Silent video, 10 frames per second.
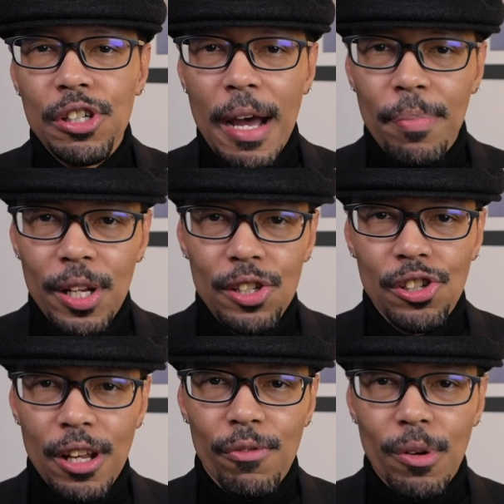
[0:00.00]
Japanese
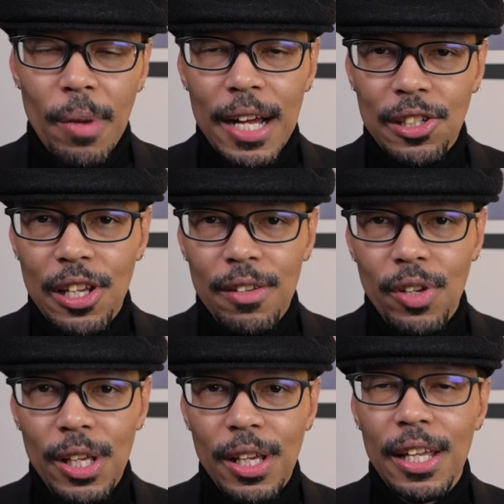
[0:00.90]
yen for my
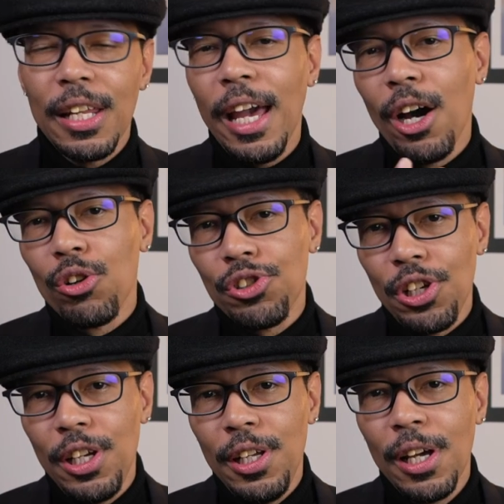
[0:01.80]
TV, and the
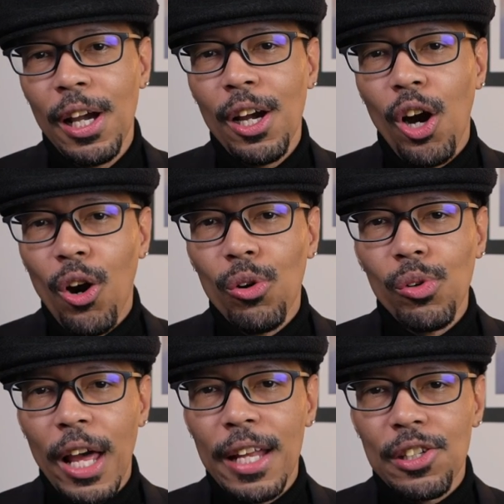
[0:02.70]
LG
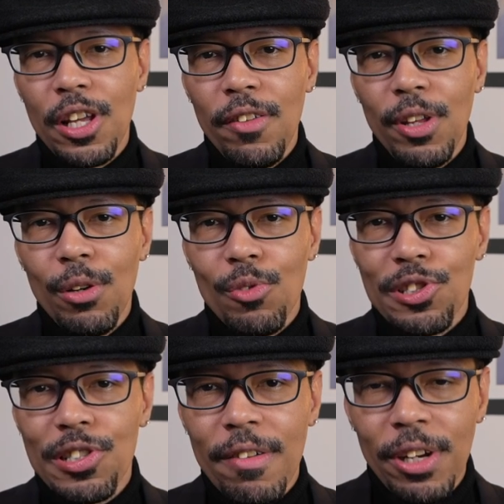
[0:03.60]
OLED TV
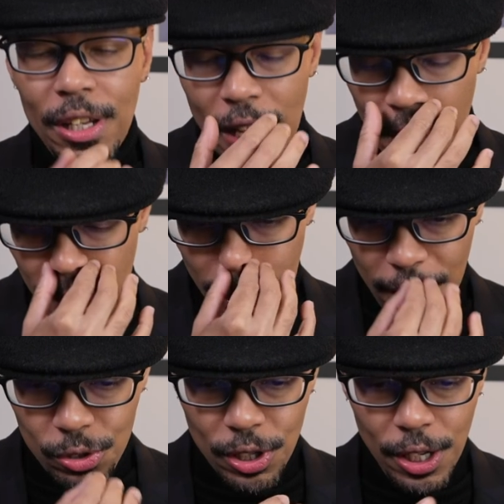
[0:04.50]
was
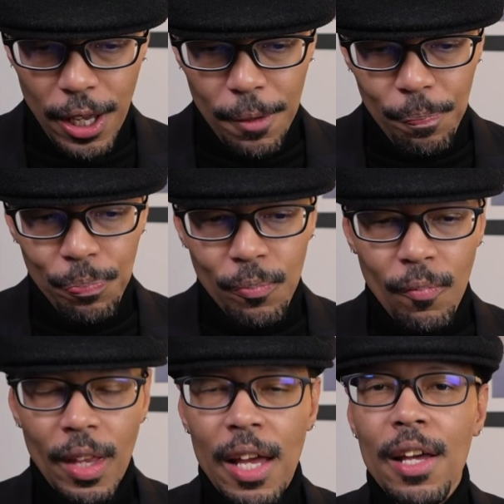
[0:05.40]
79,000 yen.
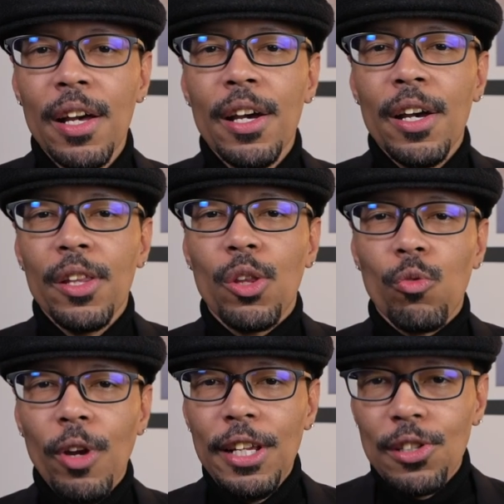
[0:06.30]
The
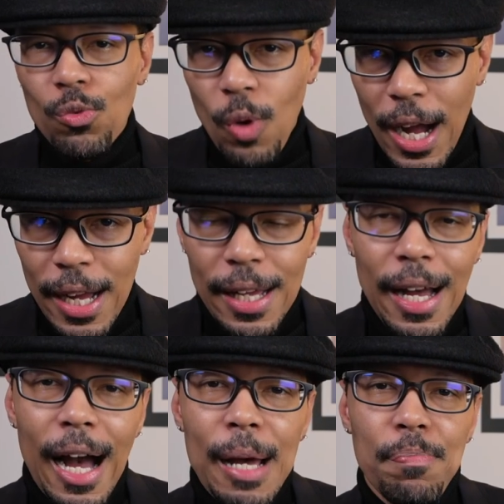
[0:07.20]
reason why
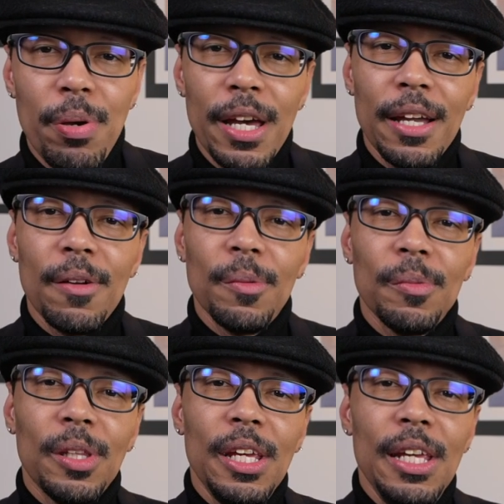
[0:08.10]
I picked
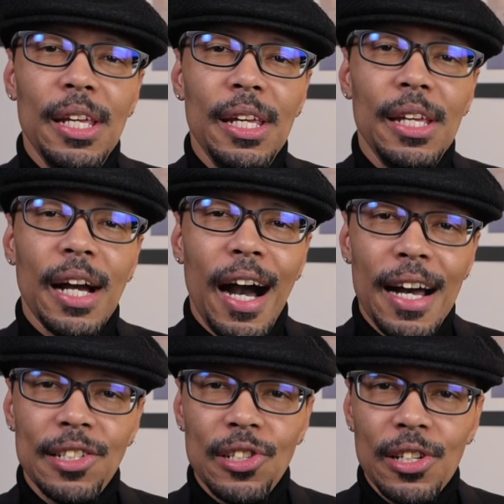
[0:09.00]
the
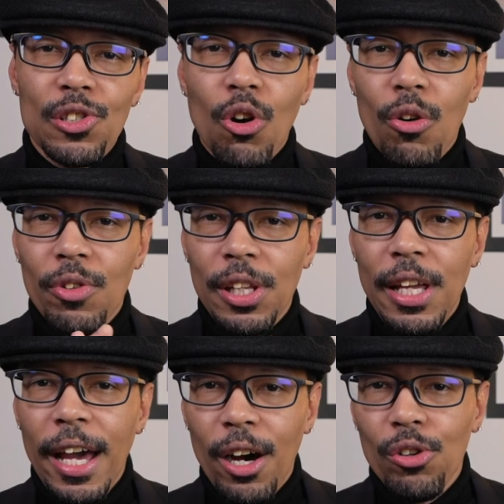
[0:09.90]
Hisense over the
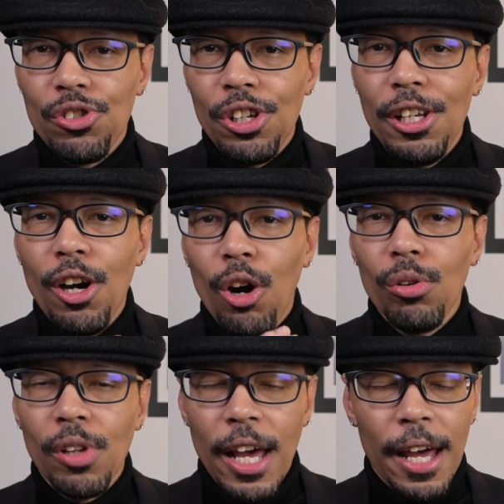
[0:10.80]
LG
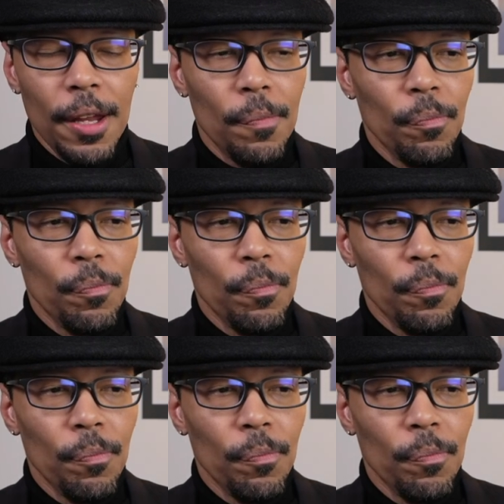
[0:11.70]
OLED